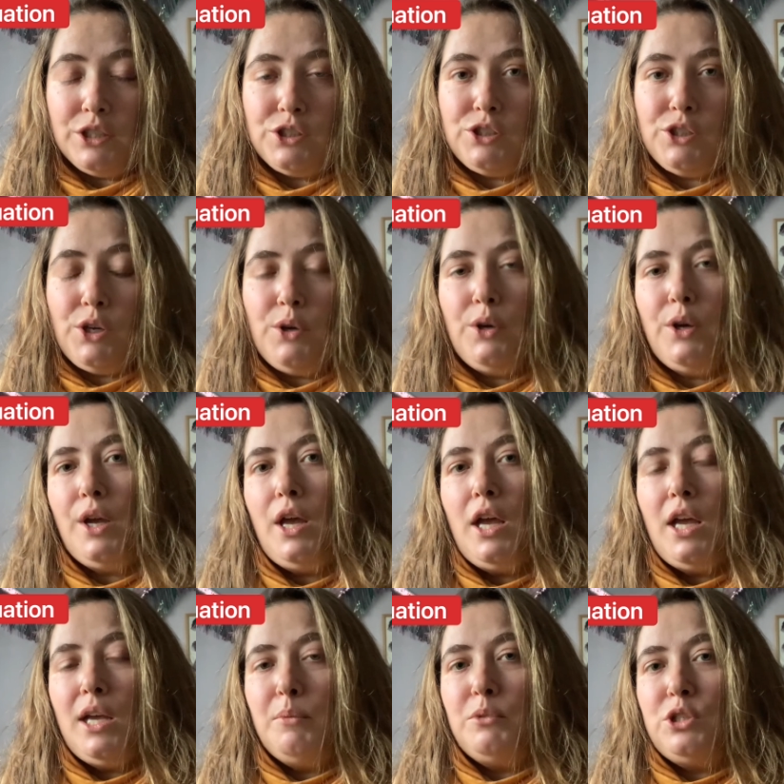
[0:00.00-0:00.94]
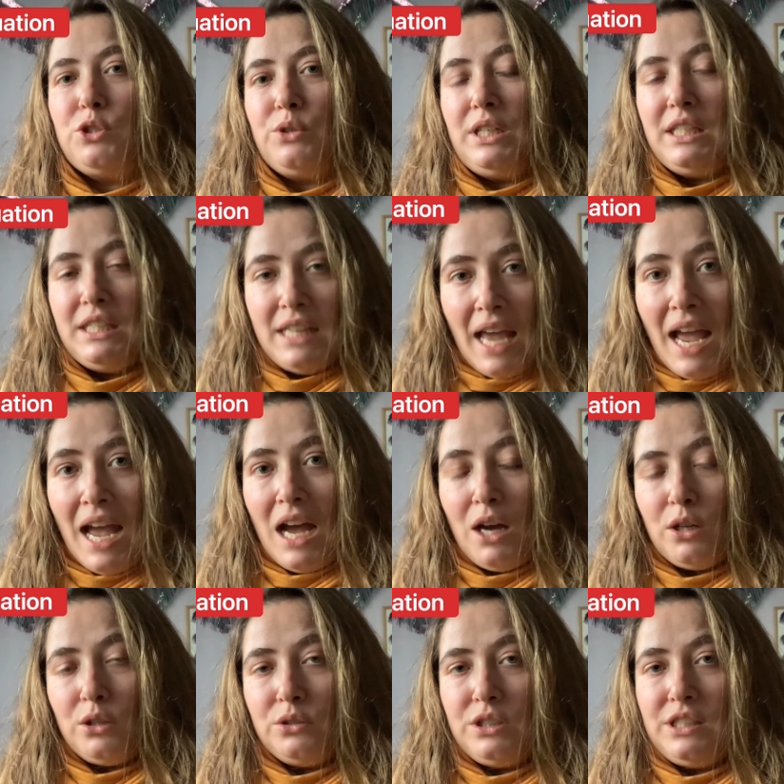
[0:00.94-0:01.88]
So between
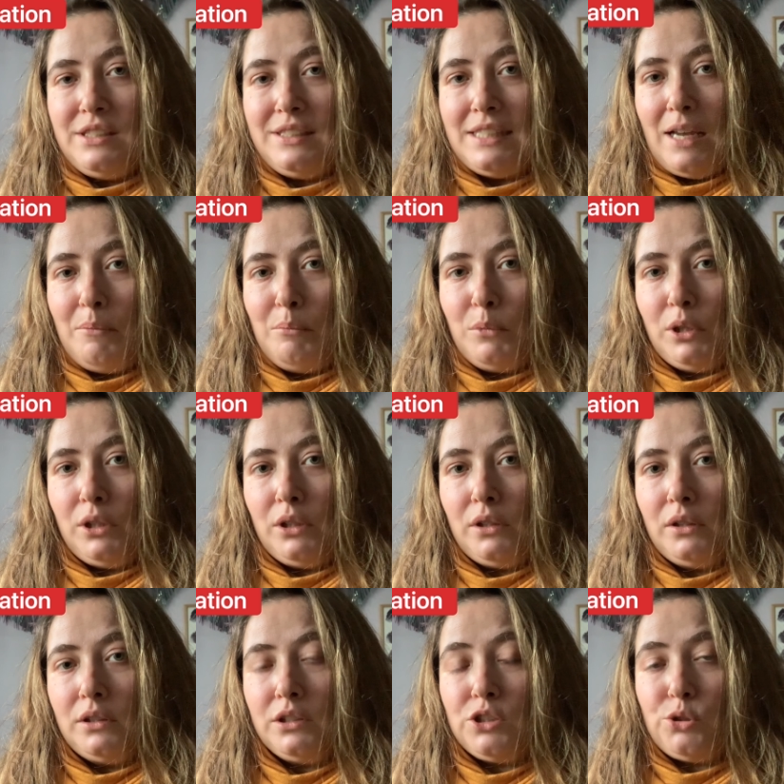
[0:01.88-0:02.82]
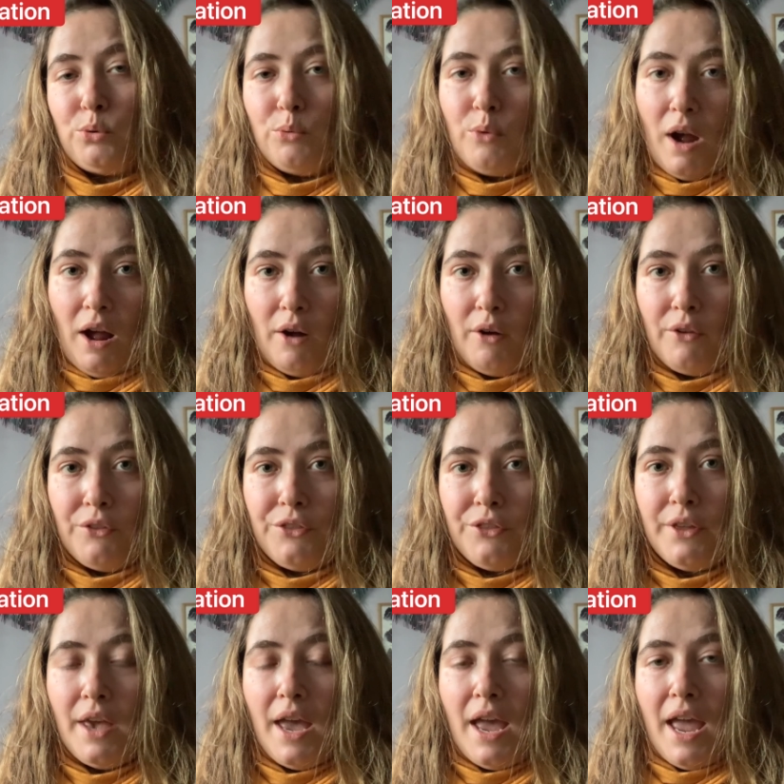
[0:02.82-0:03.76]
now, December 12th,
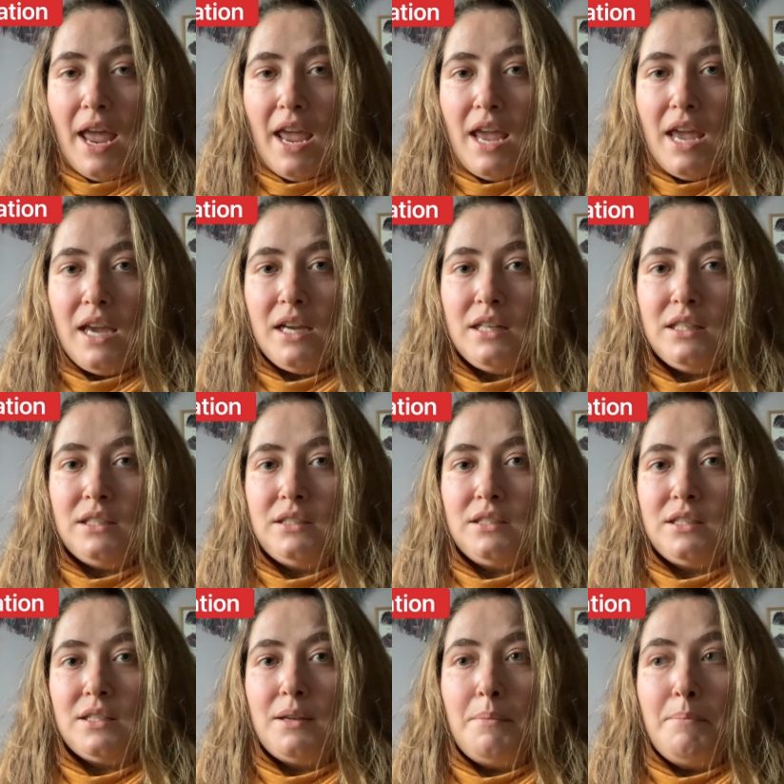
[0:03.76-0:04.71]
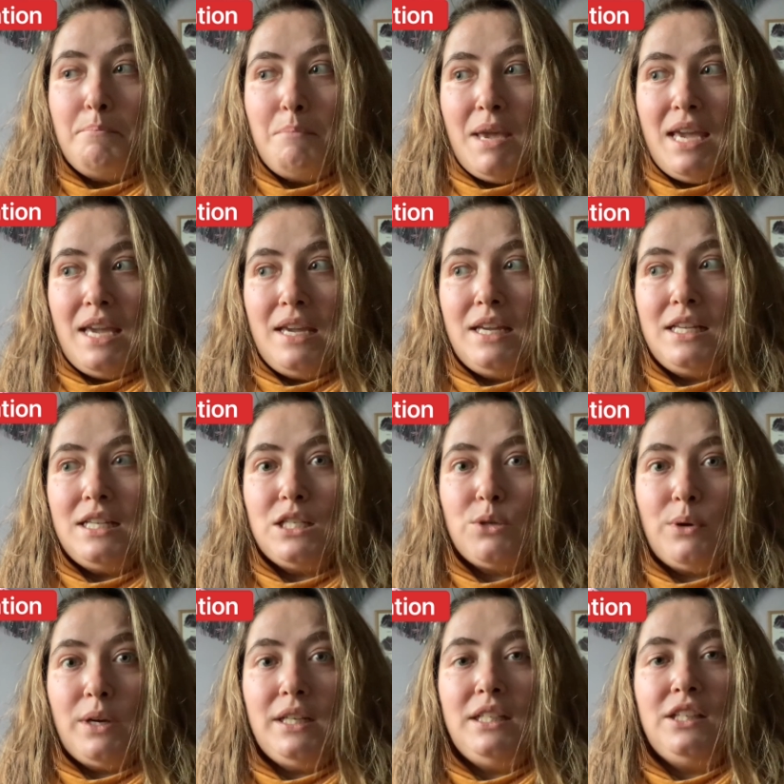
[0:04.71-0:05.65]
and May
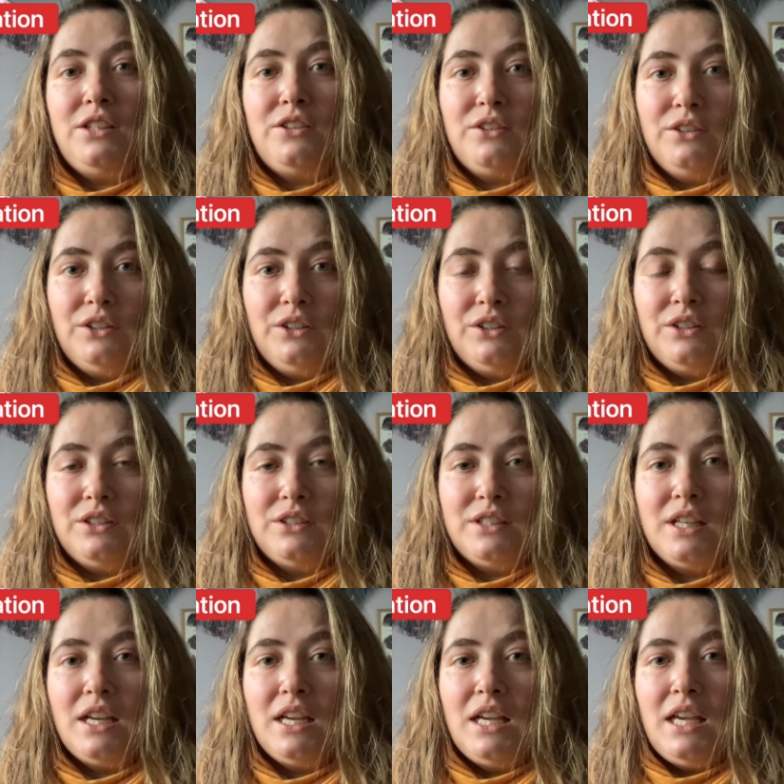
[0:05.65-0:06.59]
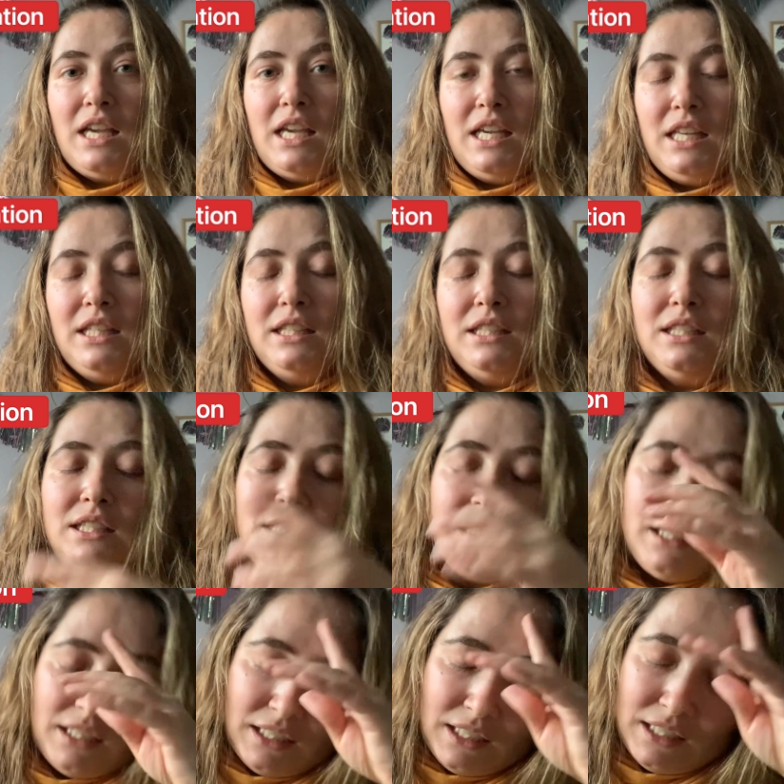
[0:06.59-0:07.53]
23rd,
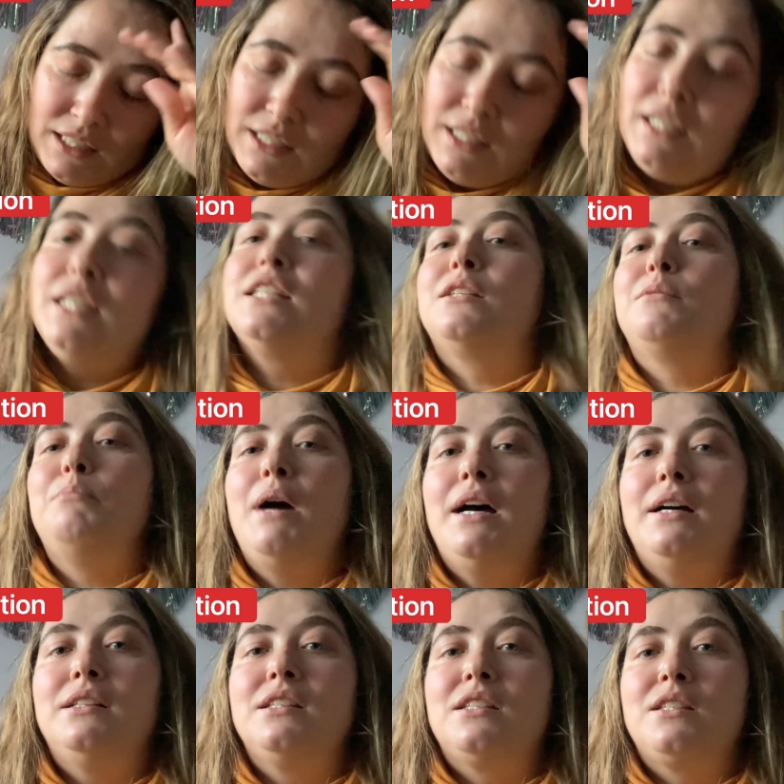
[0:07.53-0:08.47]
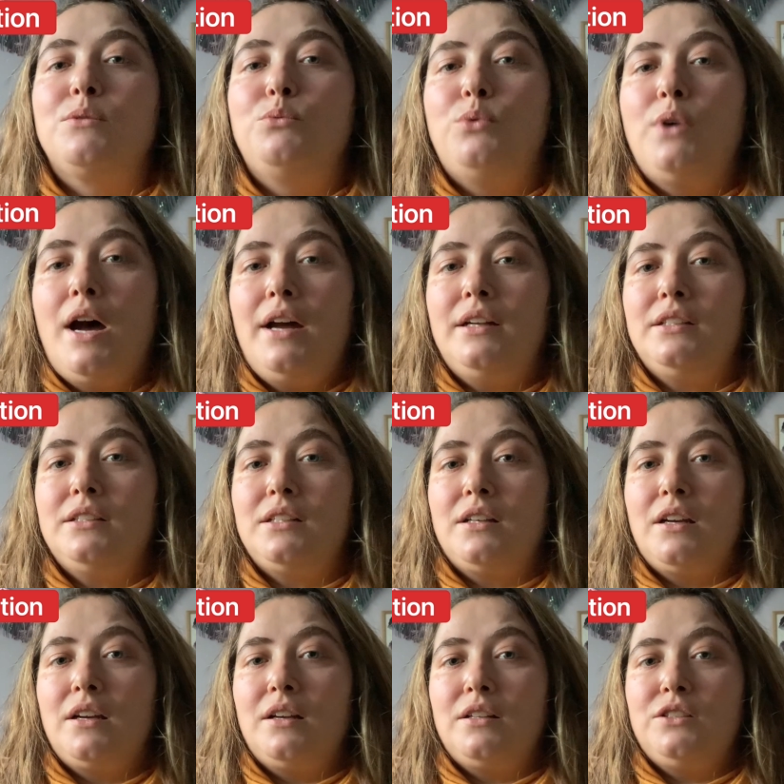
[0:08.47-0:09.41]
in these 6 months, what
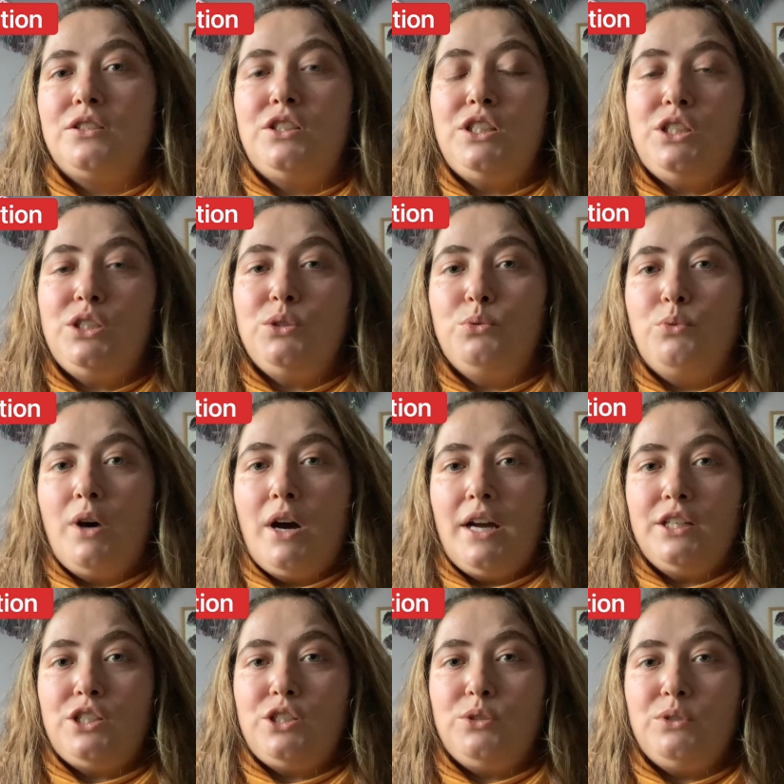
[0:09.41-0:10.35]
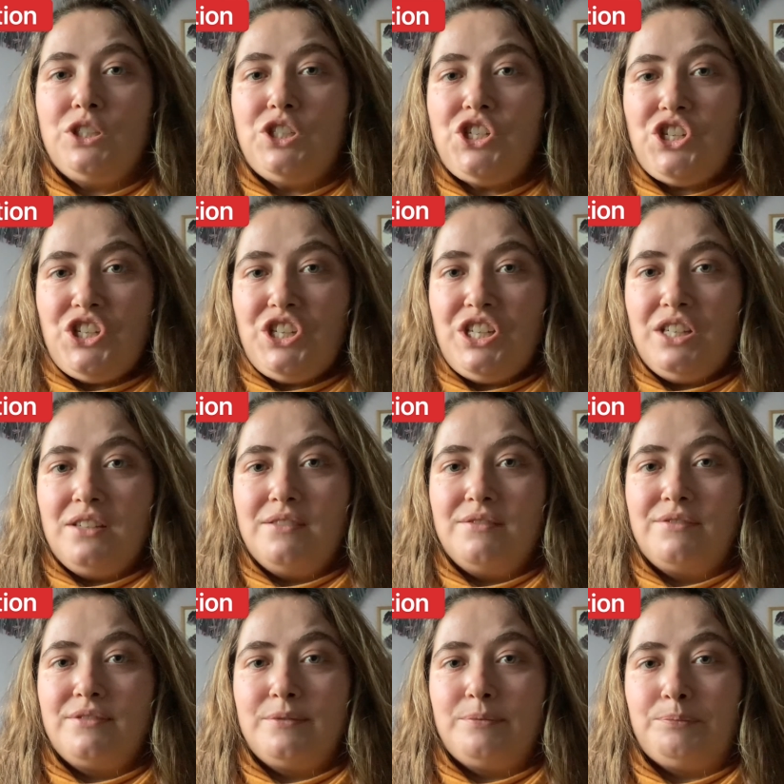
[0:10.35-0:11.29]
do you want to
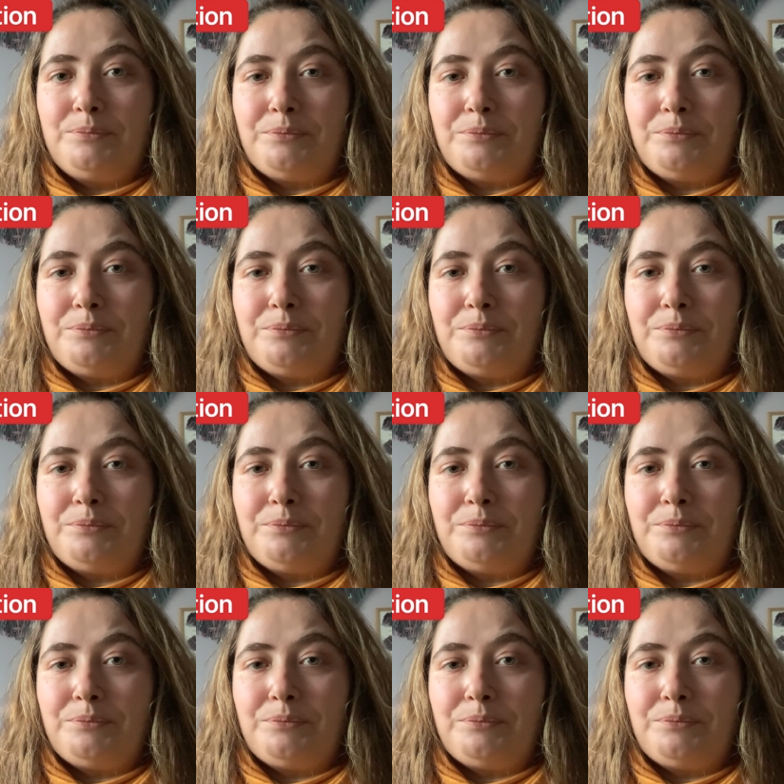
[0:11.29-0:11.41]
achieve?